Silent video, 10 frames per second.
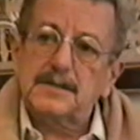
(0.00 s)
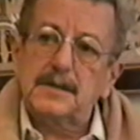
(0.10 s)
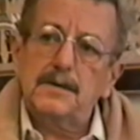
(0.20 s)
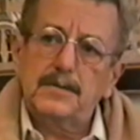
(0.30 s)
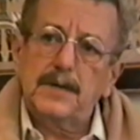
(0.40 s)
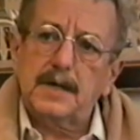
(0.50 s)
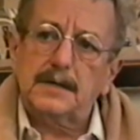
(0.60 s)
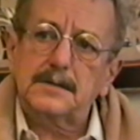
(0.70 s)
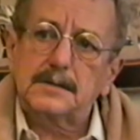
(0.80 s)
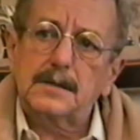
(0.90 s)
think so,
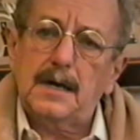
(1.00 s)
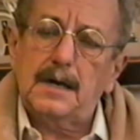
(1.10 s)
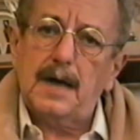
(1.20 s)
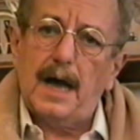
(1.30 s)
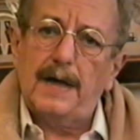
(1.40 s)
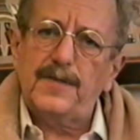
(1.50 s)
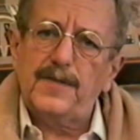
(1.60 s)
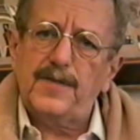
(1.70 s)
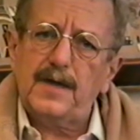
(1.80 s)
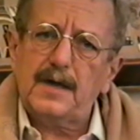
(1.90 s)
yes. I
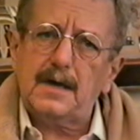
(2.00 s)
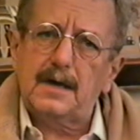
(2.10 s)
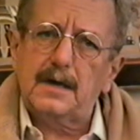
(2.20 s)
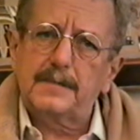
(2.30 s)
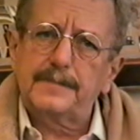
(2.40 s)
think